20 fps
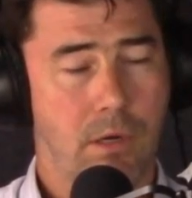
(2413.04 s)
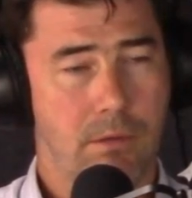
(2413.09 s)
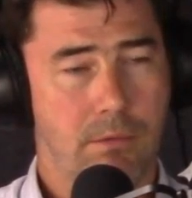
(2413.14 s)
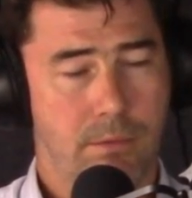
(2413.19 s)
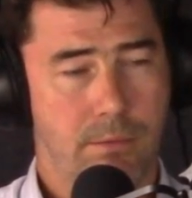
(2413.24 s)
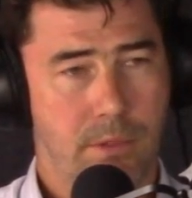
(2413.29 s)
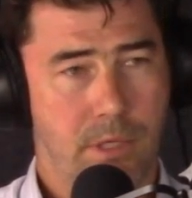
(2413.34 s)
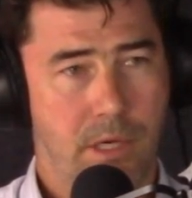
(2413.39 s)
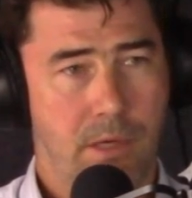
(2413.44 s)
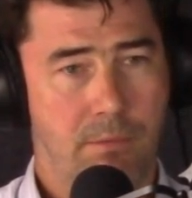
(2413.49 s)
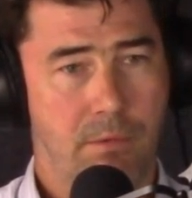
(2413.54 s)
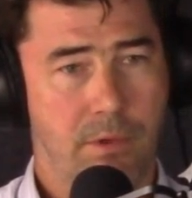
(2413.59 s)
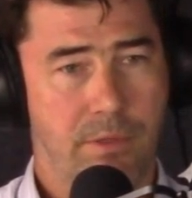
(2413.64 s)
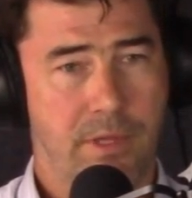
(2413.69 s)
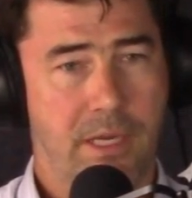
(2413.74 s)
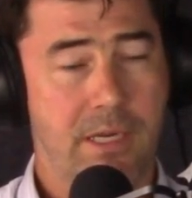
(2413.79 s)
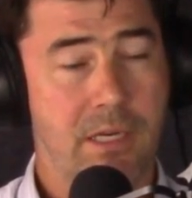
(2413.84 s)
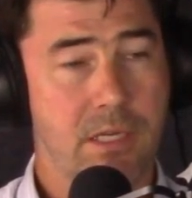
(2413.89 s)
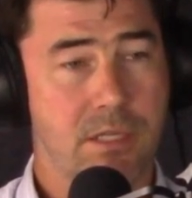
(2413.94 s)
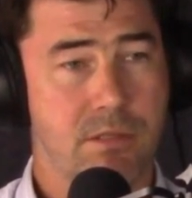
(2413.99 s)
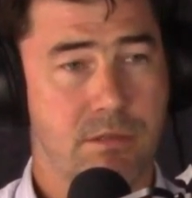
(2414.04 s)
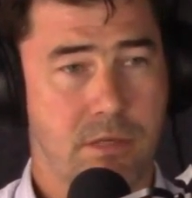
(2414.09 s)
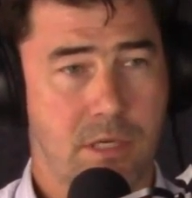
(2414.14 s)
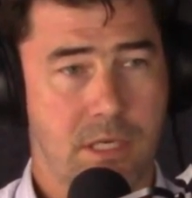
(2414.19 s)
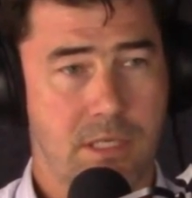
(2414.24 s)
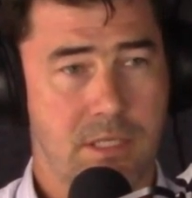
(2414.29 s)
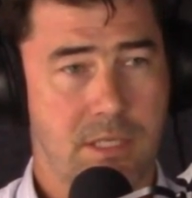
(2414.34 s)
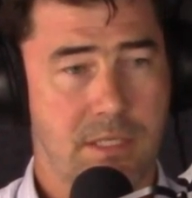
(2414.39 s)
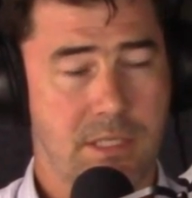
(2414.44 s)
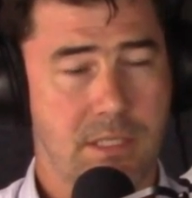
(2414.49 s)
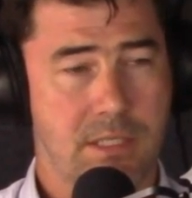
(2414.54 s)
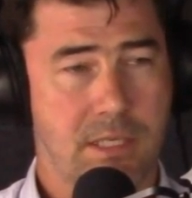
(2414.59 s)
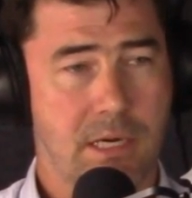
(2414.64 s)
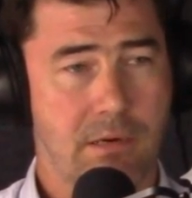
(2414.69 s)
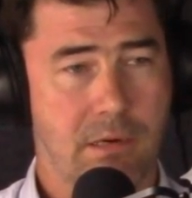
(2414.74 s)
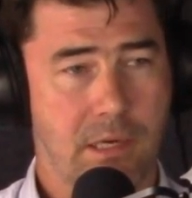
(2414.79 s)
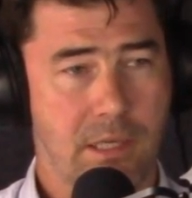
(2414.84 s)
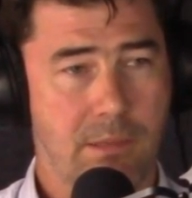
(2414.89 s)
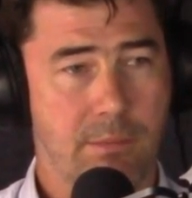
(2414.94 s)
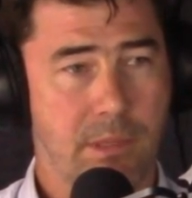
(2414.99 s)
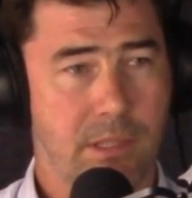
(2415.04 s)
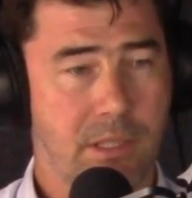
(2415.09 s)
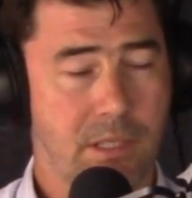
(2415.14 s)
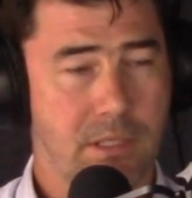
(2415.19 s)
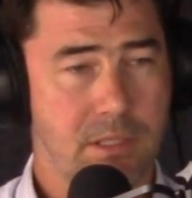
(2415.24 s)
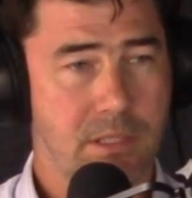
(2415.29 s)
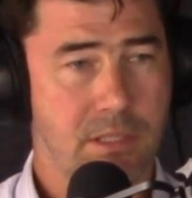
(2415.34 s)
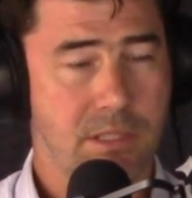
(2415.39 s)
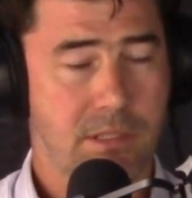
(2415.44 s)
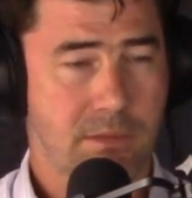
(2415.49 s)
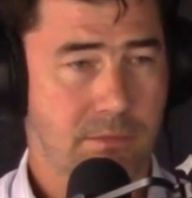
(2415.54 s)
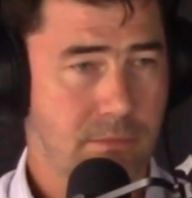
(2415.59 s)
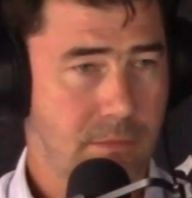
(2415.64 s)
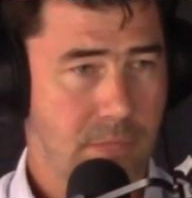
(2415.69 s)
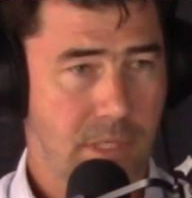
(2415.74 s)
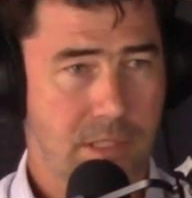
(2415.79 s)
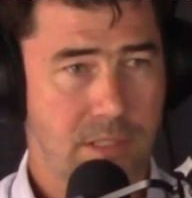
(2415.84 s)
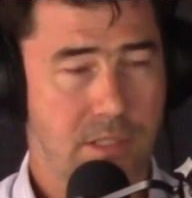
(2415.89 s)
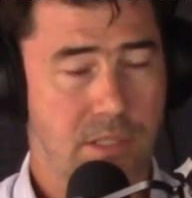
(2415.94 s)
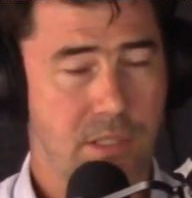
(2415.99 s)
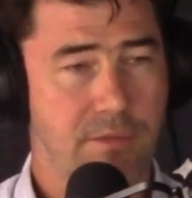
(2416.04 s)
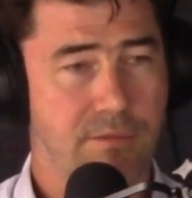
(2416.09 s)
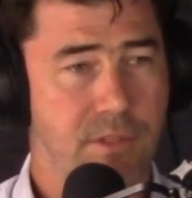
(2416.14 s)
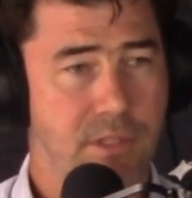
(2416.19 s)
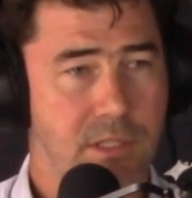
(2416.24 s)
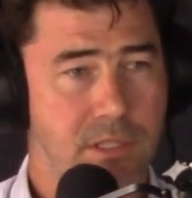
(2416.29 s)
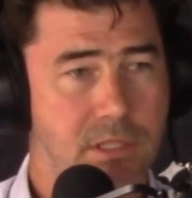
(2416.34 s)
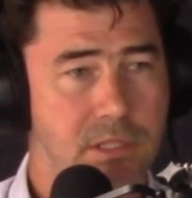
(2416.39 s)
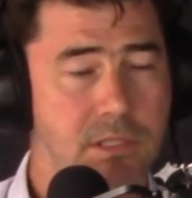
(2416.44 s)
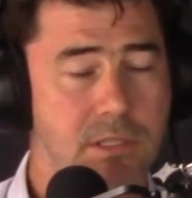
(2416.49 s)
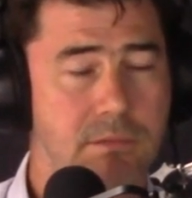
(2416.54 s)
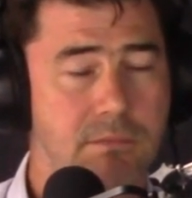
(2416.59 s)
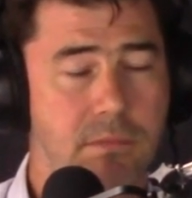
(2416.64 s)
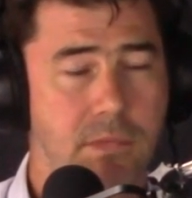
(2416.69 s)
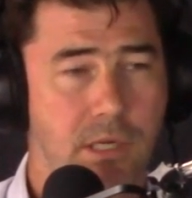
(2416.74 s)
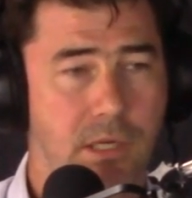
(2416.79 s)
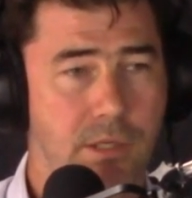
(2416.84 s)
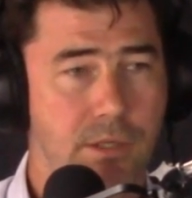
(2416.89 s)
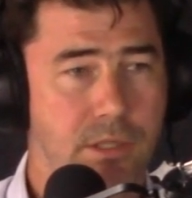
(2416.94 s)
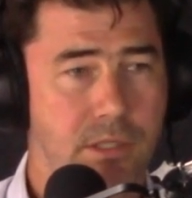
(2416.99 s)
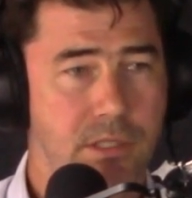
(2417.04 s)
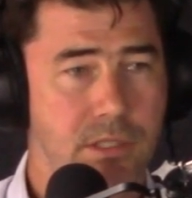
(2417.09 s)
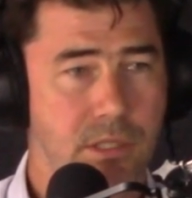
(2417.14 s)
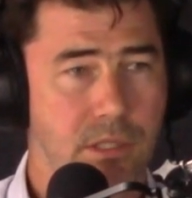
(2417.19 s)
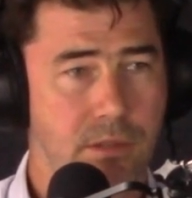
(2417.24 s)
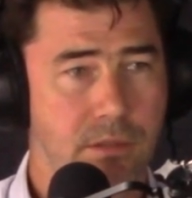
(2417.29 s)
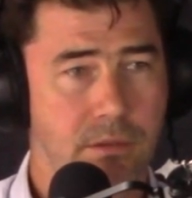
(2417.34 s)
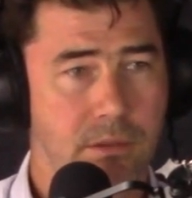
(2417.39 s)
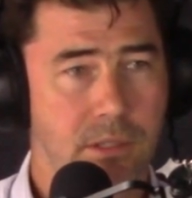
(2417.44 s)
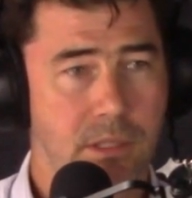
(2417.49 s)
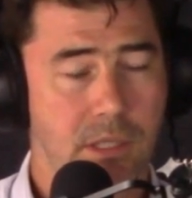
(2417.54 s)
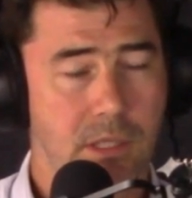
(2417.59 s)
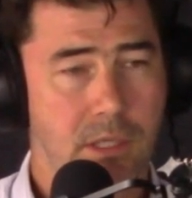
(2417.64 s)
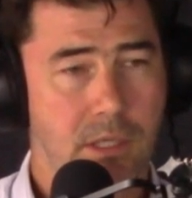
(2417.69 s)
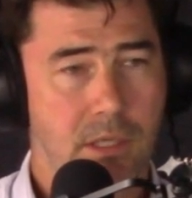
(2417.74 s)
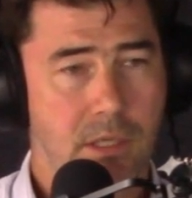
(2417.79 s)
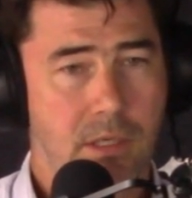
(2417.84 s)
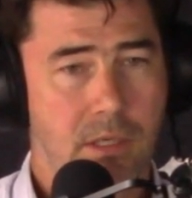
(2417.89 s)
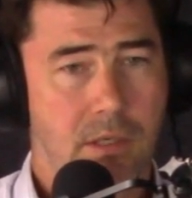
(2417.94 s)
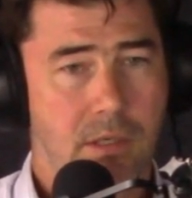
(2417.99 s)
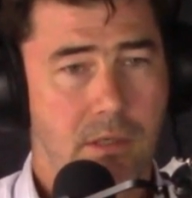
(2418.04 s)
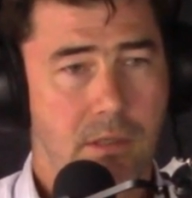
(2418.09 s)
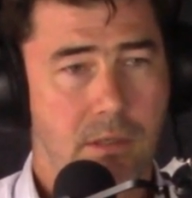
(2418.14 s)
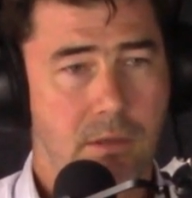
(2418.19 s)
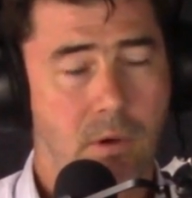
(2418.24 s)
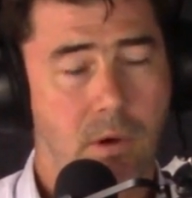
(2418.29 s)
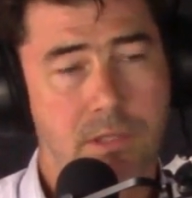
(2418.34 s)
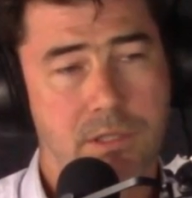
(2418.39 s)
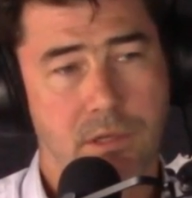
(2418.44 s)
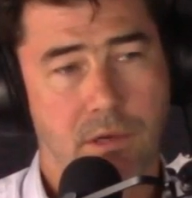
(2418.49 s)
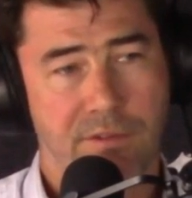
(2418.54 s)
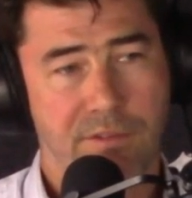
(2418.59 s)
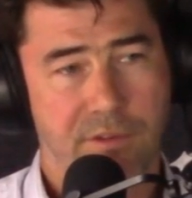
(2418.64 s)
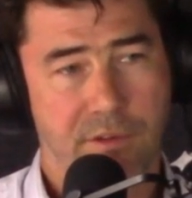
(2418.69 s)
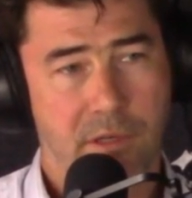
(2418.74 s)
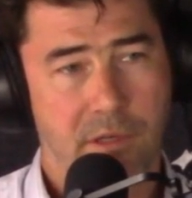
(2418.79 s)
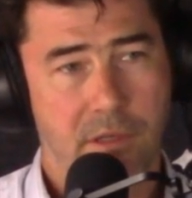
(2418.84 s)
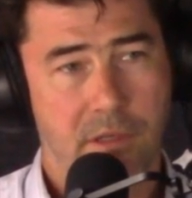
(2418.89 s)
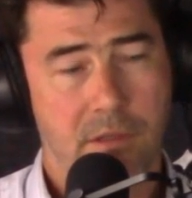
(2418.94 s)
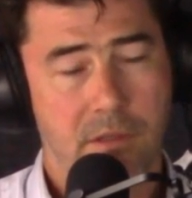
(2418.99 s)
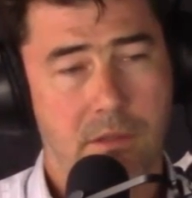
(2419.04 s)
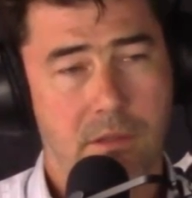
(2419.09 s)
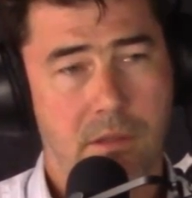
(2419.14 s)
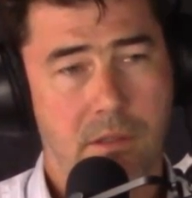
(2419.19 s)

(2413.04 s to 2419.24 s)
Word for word: you know what the industry is necessarily because as you've just alluded to quite often